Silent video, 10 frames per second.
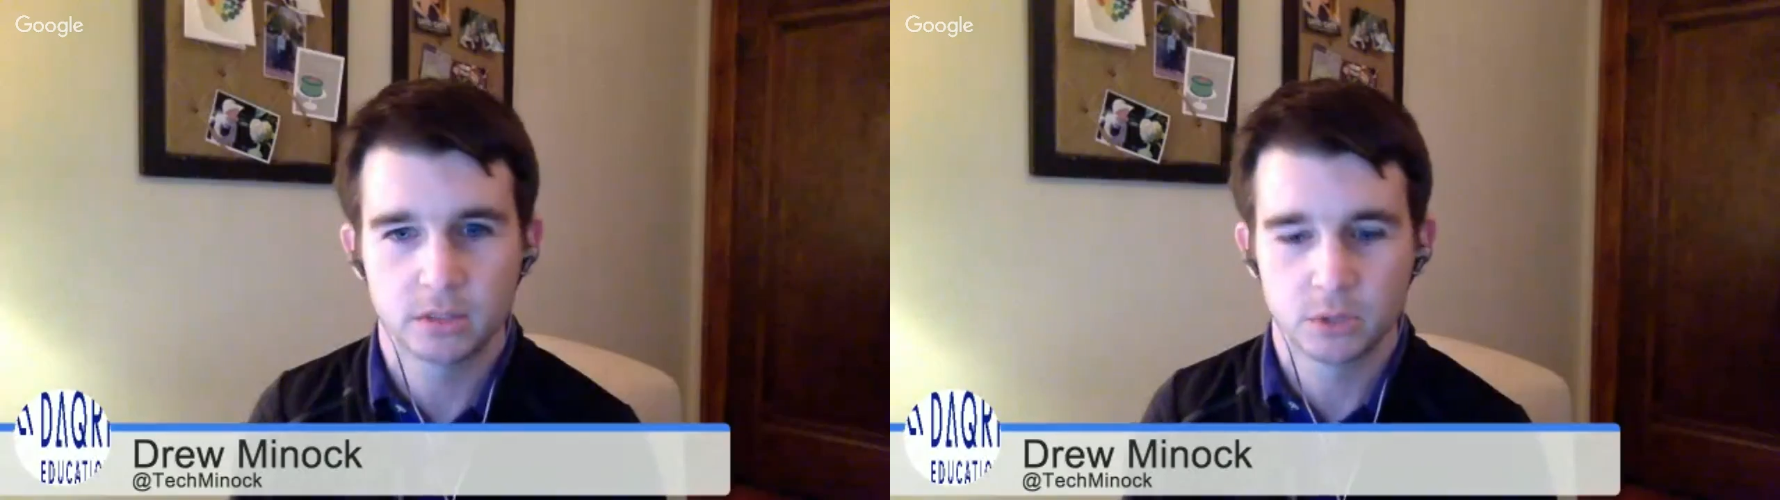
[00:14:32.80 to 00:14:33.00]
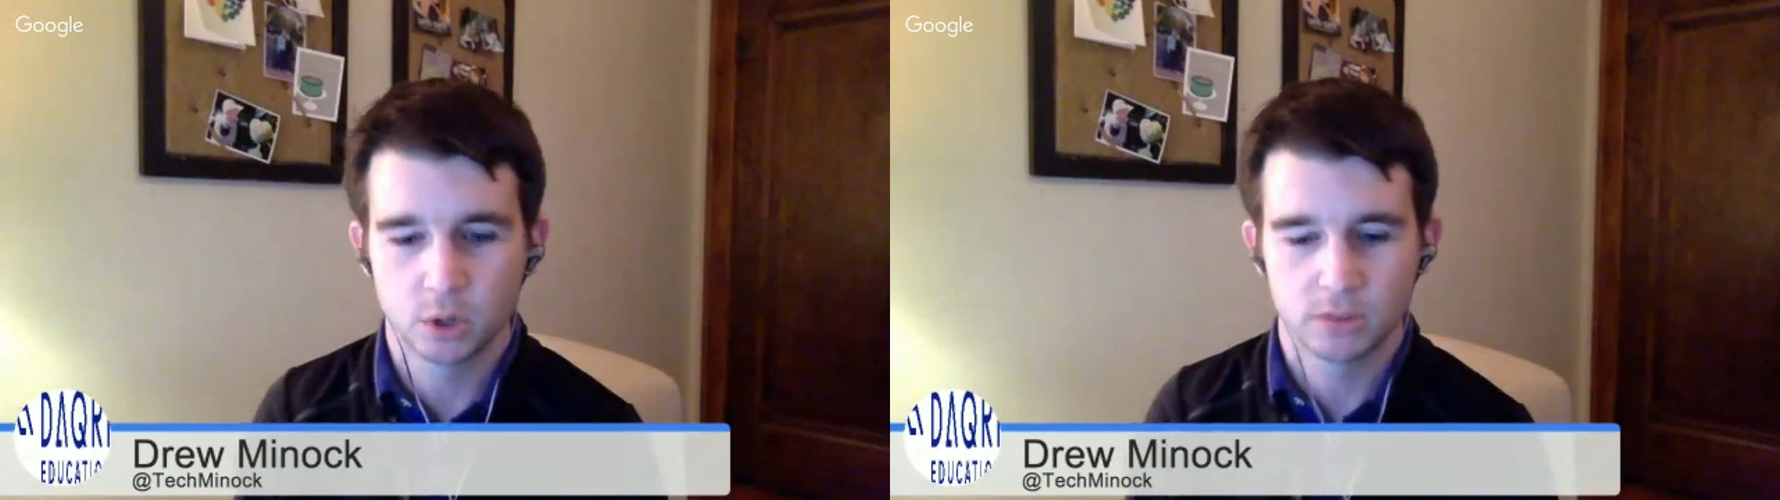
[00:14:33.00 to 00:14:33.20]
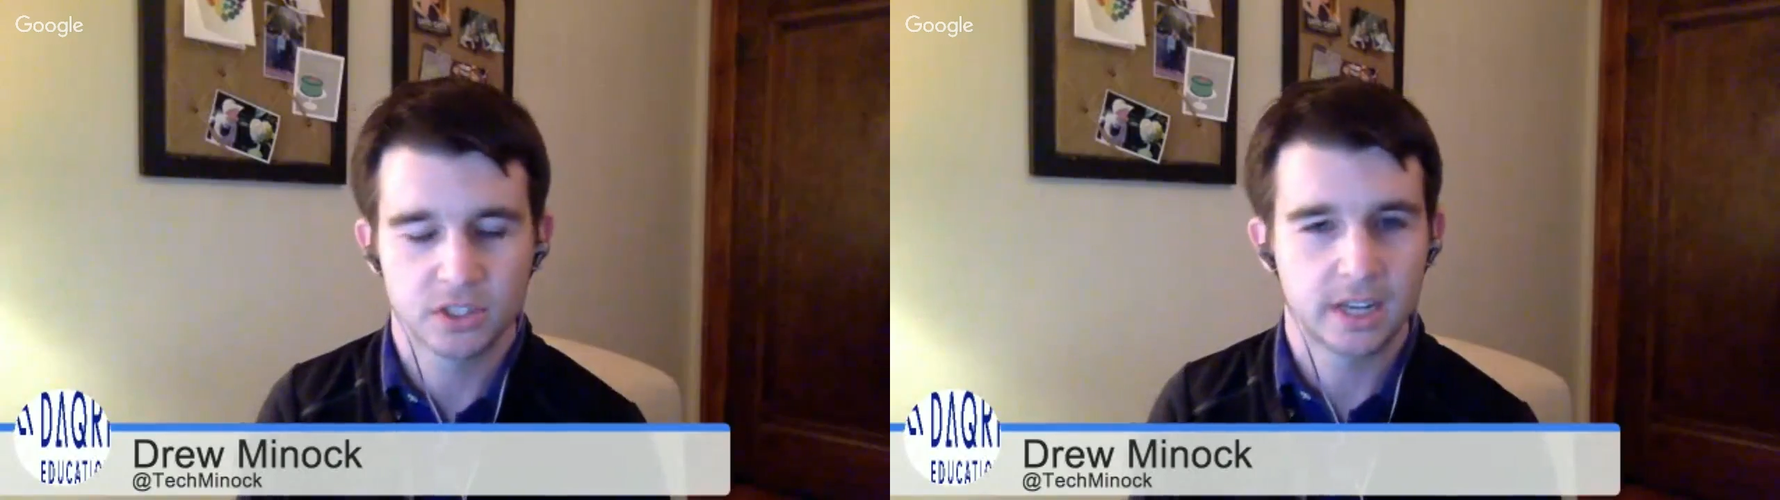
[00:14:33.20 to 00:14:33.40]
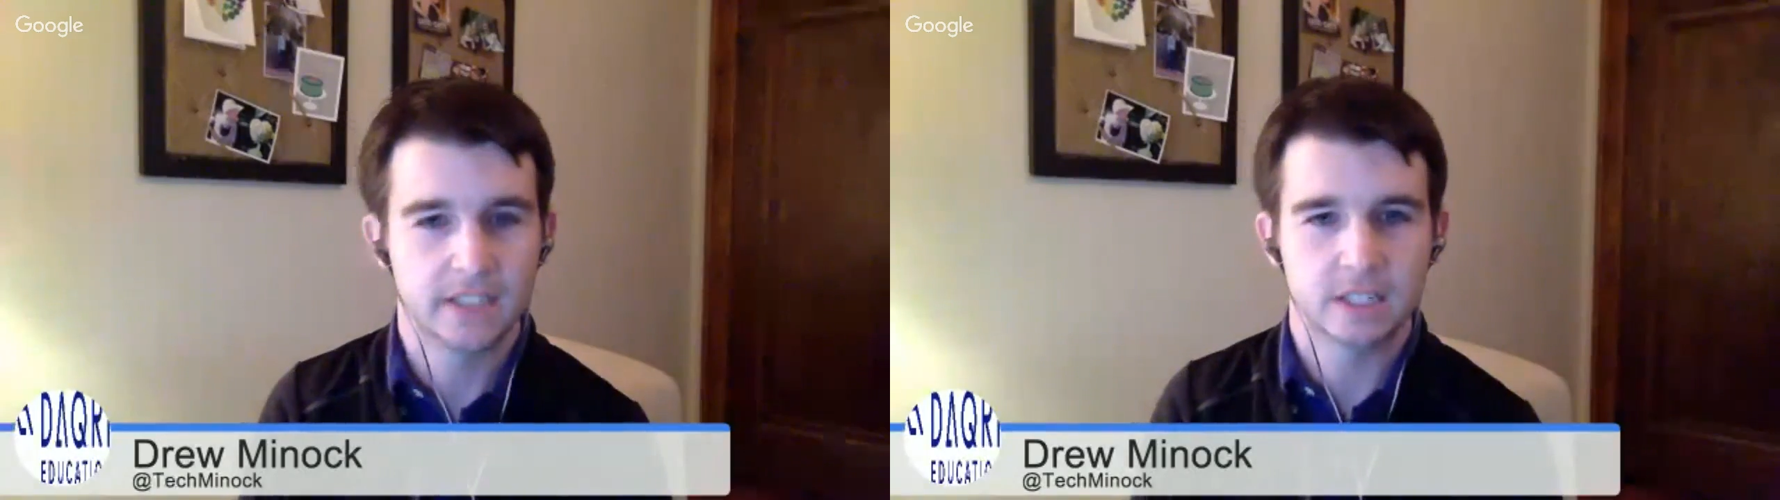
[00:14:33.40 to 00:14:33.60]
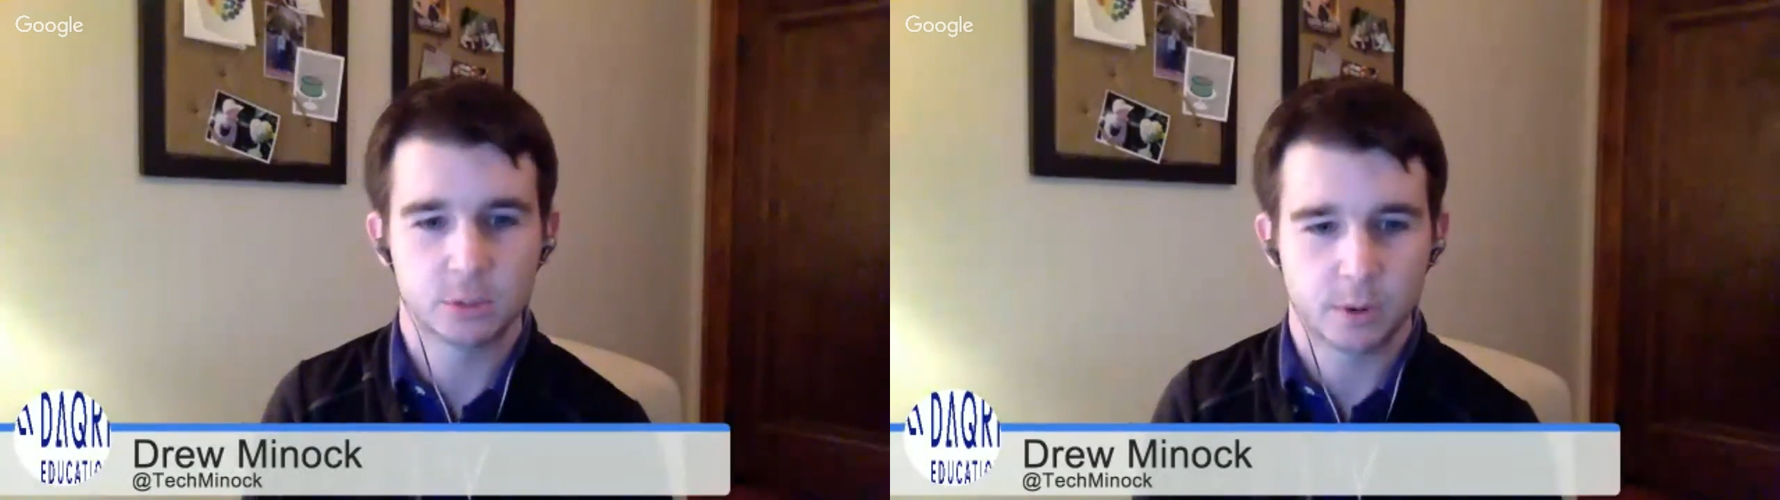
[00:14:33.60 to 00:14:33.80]
sort of
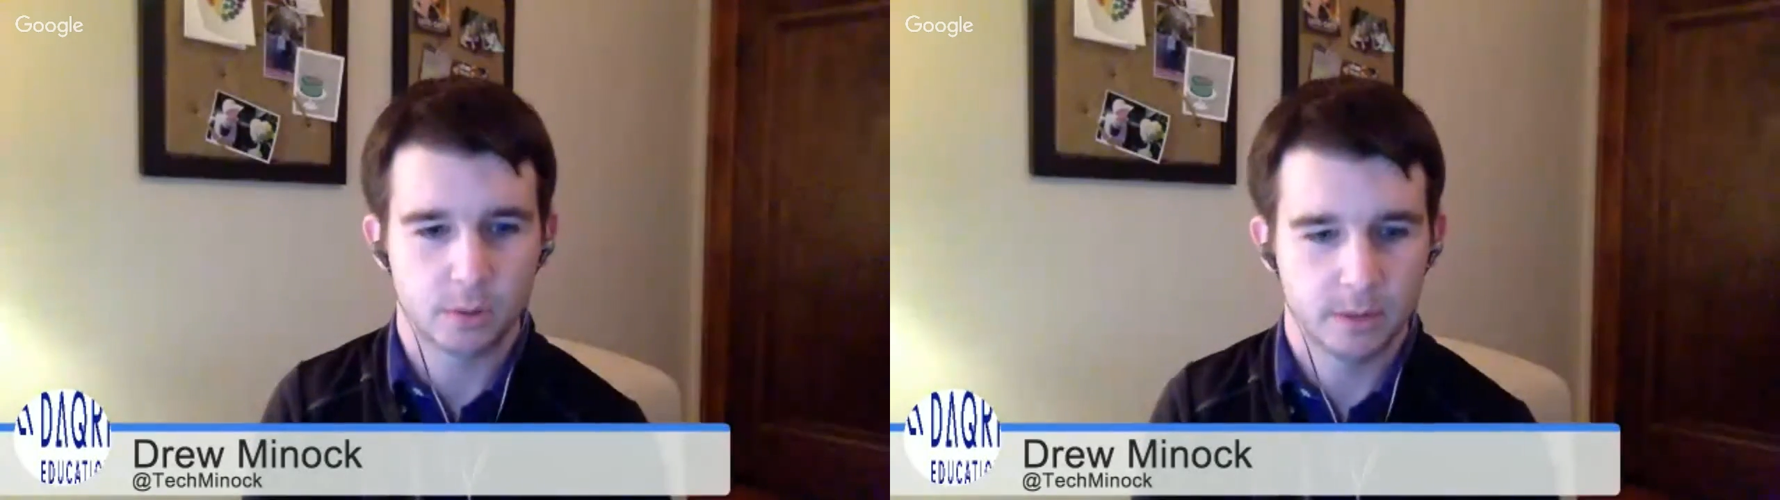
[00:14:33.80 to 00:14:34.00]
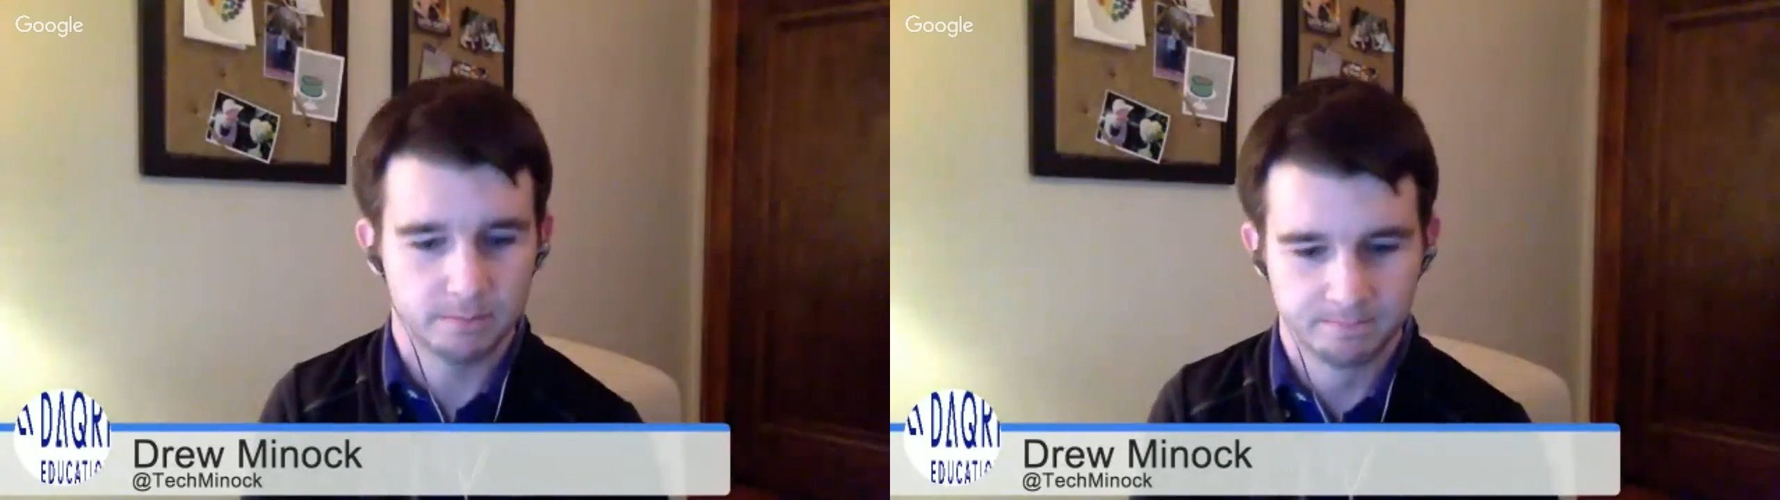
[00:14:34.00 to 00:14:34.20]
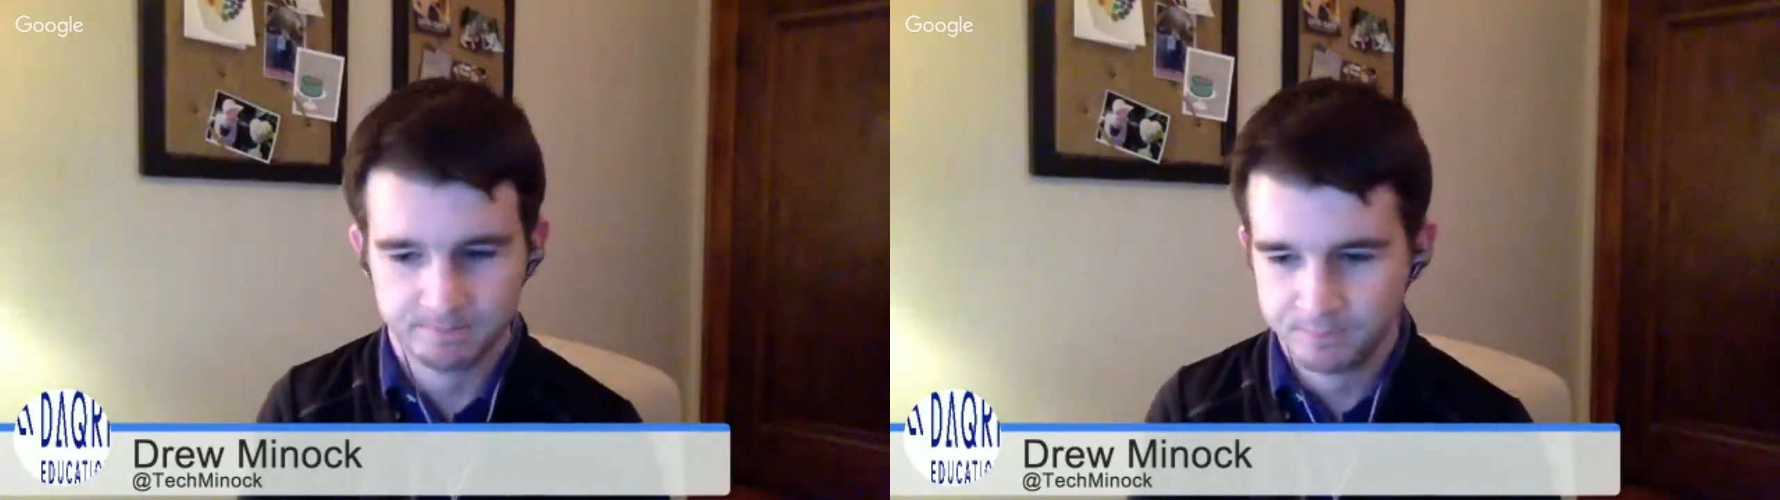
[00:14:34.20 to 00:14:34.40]
science experiment